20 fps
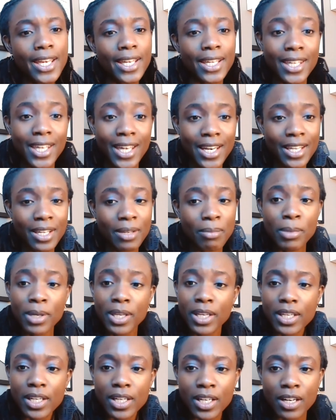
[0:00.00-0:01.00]
getting
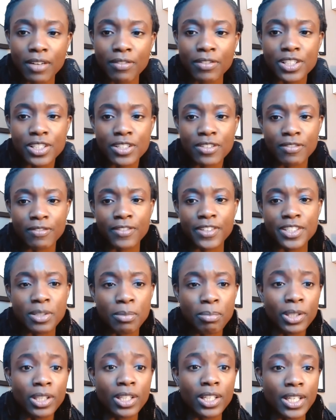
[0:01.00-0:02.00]
media coverage and
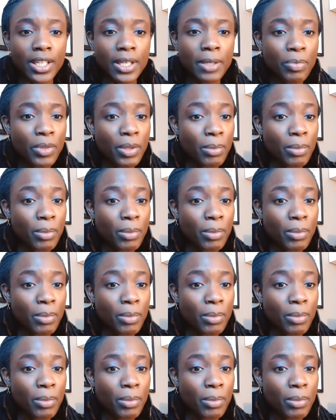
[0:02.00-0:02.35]
visibility,